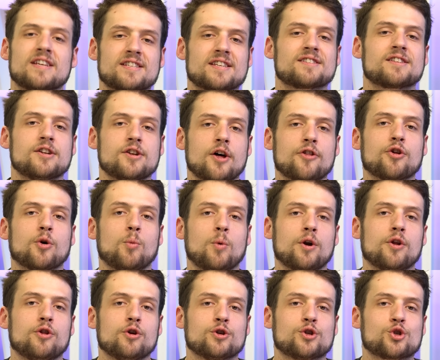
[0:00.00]
This is another
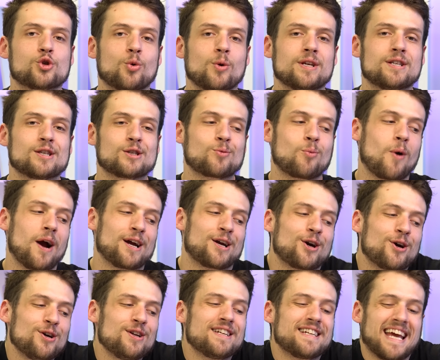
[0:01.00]
one of those choices where I
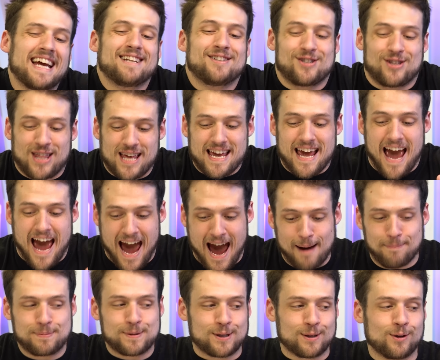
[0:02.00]
couldn't get the
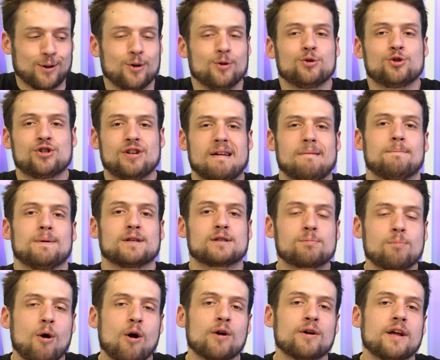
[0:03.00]
absolute
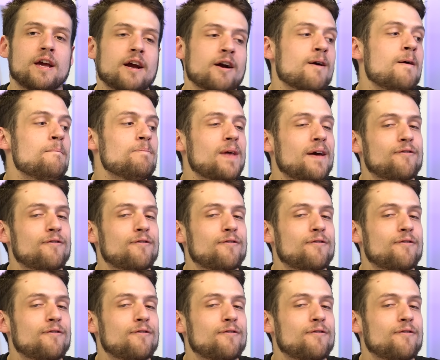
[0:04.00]
cheapest part here.